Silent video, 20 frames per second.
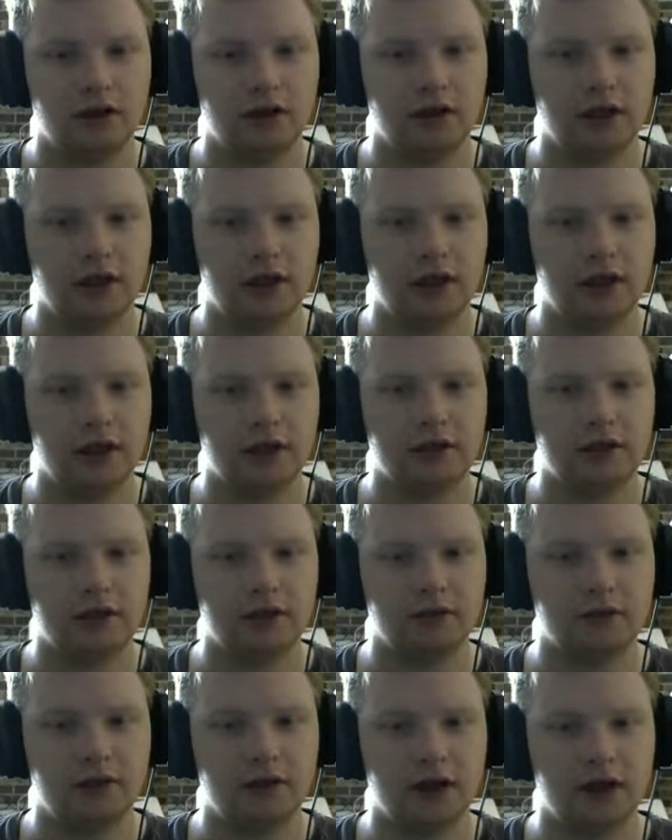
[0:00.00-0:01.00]
Okay, that
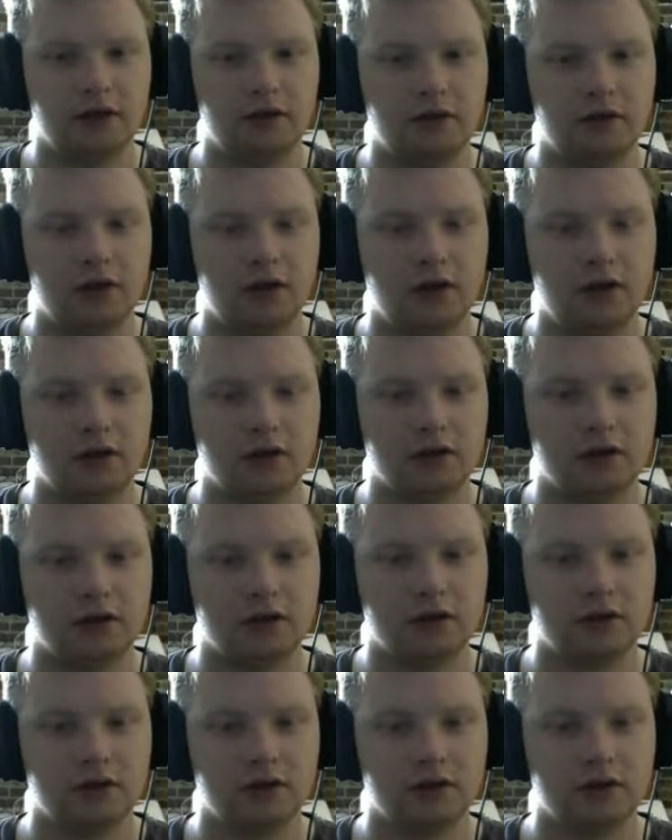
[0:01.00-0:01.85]
somehow works.